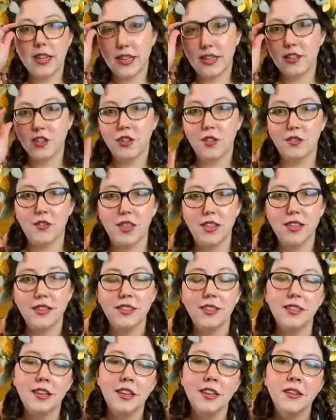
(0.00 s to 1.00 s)
into
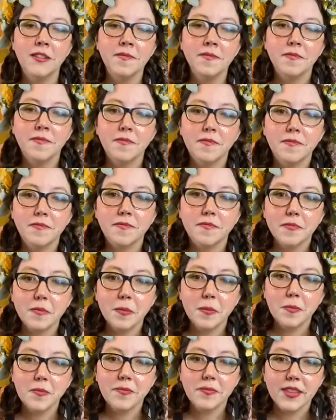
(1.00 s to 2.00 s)
this.
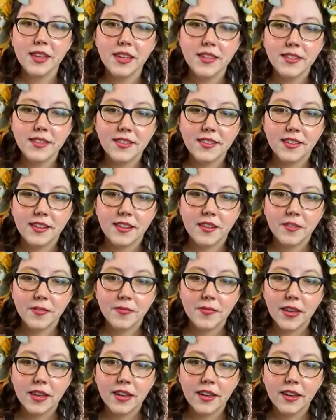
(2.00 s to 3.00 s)
So
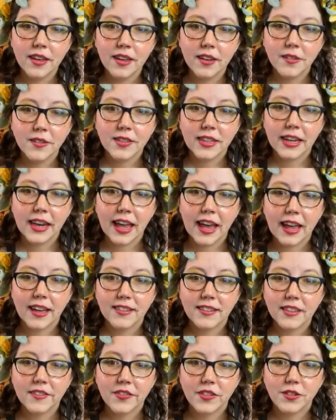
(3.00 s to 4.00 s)
I was going to
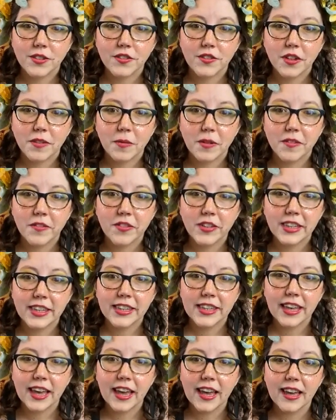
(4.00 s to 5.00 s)
ask if it was from
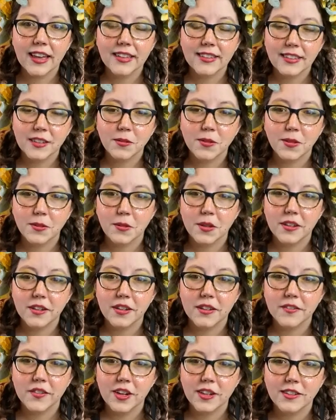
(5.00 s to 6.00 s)
yes, it was one
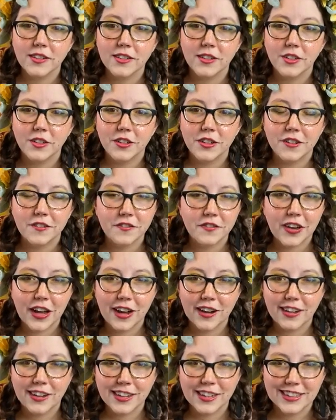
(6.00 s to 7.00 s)
of our soda
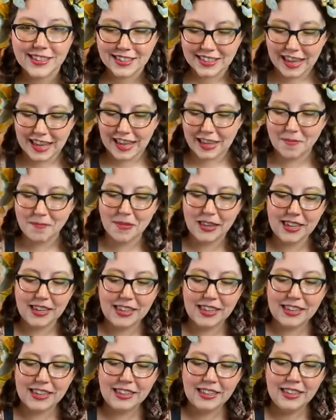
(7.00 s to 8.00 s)
firings,
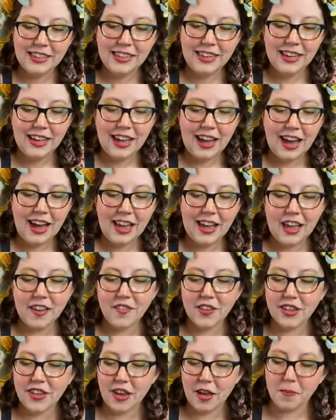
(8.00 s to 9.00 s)
Amy. I have
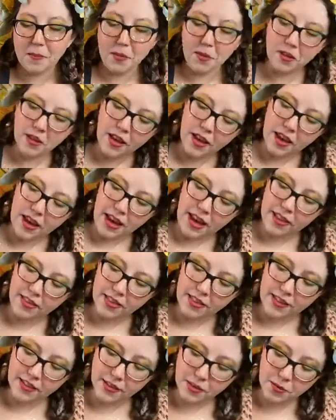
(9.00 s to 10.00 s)
a couple,
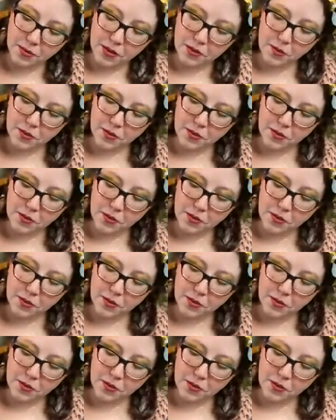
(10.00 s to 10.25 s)
and this one